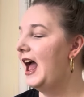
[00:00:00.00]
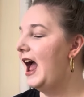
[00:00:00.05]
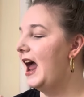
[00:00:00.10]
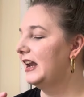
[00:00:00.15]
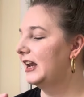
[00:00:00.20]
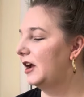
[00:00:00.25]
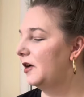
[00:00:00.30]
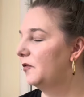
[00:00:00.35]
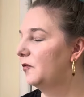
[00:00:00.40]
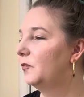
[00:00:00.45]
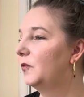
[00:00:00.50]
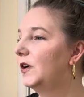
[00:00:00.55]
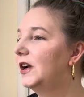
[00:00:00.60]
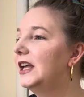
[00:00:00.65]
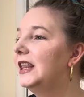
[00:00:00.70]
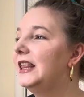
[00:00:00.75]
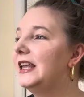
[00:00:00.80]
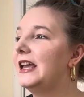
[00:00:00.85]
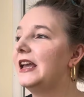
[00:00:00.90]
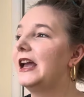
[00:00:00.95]
And I
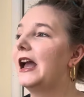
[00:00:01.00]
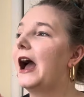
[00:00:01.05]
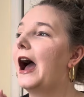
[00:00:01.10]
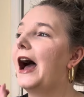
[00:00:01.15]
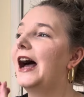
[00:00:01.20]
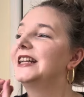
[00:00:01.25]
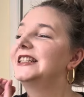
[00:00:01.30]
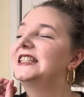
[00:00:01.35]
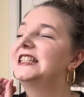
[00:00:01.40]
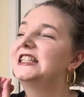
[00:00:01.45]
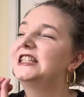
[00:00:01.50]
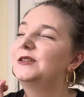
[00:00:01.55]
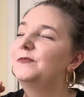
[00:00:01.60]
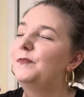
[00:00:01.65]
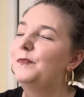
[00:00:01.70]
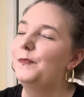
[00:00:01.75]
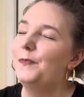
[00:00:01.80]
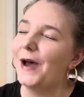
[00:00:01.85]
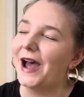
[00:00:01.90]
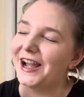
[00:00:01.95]
really
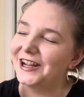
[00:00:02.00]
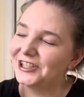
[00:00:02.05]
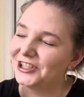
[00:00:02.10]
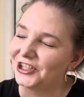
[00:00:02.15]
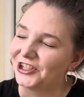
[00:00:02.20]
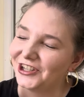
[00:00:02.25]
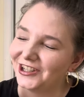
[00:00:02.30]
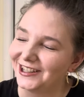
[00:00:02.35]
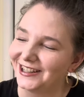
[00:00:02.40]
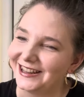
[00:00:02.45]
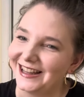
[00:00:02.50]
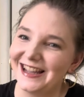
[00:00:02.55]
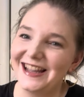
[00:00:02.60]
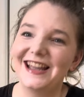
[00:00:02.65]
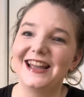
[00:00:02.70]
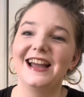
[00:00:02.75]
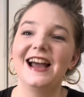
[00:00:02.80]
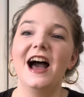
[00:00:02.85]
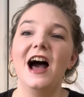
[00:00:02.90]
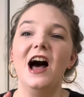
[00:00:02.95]

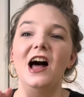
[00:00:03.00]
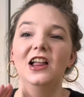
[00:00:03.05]
especially